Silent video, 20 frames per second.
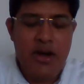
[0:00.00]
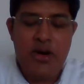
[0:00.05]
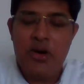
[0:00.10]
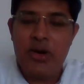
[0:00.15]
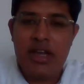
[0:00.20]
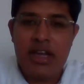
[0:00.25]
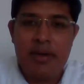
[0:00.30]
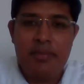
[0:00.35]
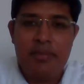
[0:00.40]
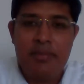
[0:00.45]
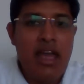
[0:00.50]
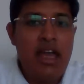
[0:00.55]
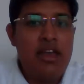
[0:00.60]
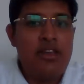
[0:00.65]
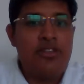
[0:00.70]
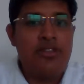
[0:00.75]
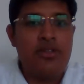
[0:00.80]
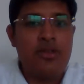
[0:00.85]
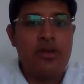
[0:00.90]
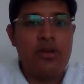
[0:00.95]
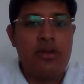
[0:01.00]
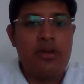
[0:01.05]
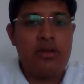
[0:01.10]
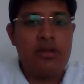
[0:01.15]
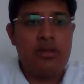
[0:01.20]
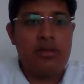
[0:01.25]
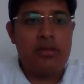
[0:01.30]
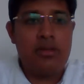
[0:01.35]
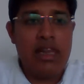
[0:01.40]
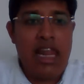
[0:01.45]
Okay,
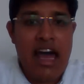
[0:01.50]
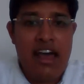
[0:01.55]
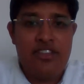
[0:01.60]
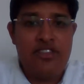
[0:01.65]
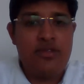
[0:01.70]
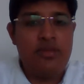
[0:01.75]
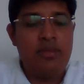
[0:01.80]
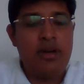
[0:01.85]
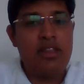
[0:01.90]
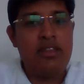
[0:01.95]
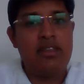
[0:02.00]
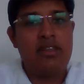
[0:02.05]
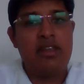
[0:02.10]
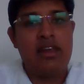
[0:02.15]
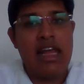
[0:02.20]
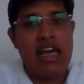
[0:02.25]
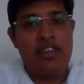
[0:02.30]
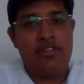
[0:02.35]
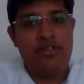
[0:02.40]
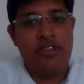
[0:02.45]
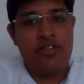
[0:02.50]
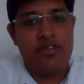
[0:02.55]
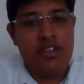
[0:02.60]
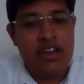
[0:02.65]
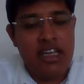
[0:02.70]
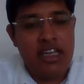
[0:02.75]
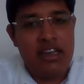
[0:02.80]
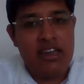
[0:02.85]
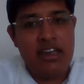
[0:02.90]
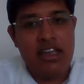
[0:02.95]
so last
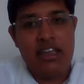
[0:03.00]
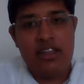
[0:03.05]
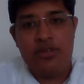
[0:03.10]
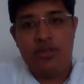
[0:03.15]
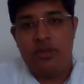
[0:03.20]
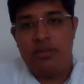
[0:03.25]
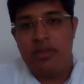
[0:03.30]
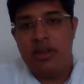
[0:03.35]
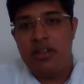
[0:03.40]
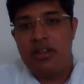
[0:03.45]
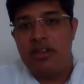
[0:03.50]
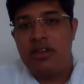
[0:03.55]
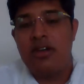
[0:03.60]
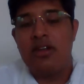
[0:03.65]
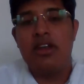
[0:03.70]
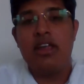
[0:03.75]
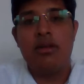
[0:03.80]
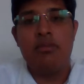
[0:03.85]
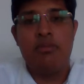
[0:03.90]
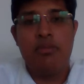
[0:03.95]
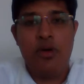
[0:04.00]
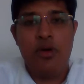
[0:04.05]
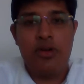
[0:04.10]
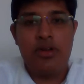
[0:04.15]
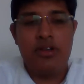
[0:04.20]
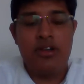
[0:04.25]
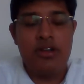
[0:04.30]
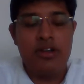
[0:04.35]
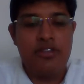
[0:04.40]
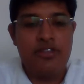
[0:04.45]
15 days would be really
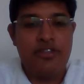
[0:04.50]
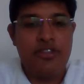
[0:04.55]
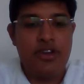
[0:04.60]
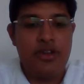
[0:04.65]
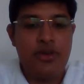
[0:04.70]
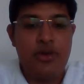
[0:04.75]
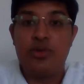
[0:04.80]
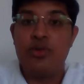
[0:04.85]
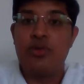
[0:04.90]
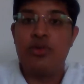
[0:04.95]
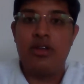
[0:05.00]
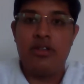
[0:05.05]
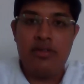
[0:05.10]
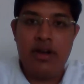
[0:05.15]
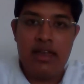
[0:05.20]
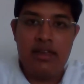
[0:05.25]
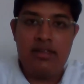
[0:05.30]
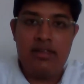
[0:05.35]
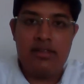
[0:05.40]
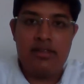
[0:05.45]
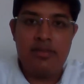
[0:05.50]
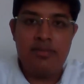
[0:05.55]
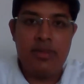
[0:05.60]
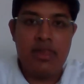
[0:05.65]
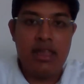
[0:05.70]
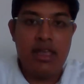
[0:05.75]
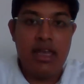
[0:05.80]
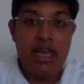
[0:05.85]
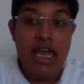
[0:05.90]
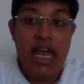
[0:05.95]
important for you to revise,
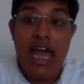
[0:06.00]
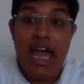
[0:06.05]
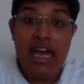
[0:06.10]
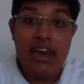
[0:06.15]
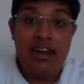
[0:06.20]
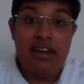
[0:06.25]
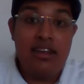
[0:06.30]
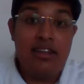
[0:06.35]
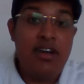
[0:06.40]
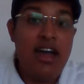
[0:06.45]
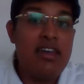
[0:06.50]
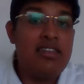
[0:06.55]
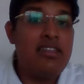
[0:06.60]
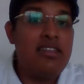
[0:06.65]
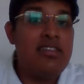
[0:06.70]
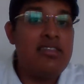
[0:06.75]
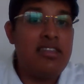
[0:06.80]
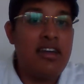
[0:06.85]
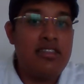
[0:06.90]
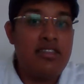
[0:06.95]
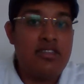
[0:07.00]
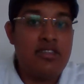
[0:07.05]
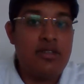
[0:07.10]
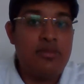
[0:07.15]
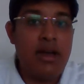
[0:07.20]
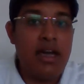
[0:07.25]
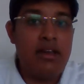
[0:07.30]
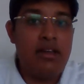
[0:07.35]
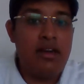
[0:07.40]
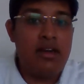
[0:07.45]
and revise in such a
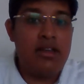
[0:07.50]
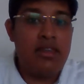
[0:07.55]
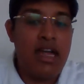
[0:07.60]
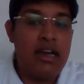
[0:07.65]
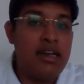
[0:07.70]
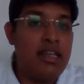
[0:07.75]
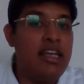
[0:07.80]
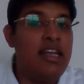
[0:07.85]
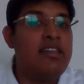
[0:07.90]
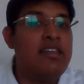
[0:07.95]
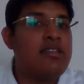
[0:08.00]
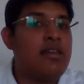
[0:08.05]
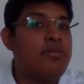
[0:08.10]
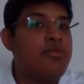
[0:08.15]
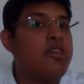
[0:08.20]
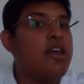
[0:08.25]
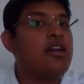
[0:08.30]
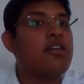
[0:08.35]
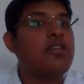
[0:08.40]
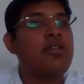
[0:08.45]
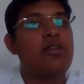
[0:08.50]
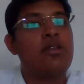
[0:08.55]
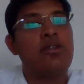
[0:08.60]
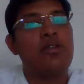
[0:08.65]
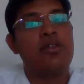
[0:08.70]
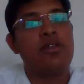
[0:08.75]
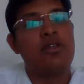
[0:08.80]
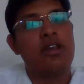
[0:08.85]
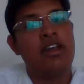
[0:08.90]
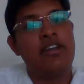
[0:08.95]
manner that each subject
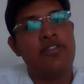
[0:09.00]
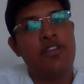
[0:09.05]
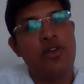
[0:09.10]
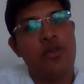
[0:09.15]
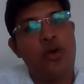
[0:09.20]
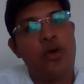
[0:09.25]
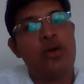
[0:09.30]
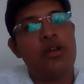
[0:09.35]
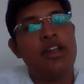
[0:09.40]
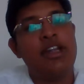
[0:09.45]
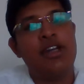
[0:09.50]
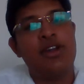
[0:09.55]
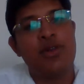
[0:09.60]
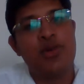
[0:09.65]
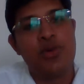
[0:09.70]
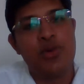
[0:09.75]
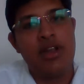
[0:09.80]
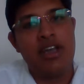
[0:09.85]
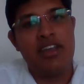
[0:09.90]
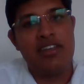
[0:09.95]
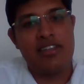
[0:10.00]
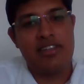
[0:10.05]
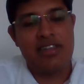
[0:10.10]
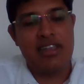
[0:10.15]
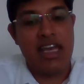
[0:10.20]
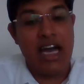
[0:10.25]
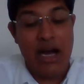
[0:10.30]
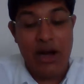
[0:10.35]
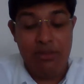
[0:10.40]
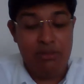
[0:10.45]
could give you only 2 days.
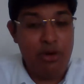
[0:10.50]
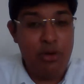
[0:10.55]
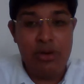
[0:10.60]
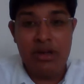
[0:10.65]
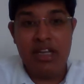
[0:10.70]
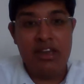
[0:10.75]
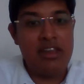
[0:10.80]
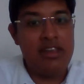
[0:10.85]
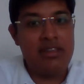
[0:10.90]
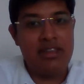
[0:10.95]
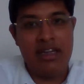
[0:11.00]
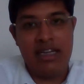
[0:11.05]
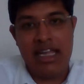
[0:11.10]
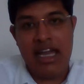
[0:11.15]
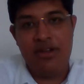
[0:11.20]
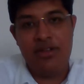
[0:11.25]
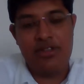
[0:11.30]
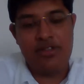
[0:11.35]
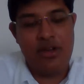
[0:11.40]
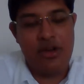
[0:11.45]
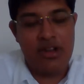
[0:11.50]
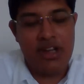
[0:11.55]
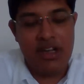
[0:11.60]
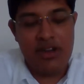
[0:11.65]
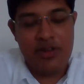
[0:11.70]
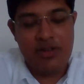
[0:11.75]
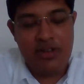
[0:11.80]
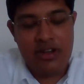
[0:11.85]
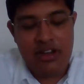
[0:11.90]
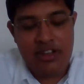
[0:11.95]
Only recently I was talking
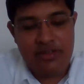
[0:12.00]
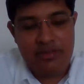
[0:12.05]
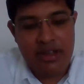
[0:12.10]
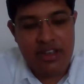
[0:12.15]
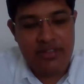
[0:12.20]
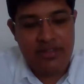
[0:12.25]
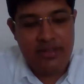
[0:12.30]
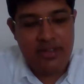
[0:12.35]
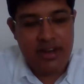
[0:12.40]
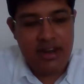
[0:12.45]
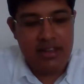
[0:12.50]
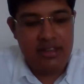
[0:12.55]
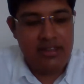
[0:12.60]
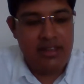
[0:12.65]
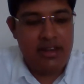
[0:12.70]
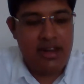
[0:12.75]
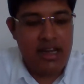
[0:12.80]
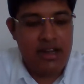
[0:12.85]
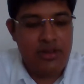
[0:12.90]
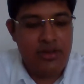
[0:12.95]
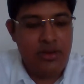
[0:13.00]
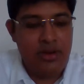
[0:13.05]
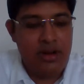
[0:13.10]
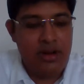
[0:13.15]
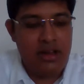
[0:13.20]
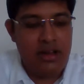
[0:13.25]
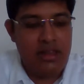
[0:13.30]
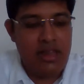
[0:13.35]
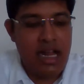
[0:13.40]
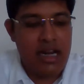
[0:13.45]
to one of my friends, and I told
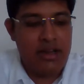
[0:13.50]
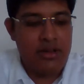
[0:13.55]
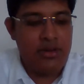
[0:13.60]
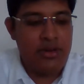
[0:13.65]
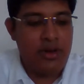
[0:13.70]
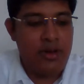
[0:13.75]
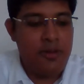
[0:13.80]
her that,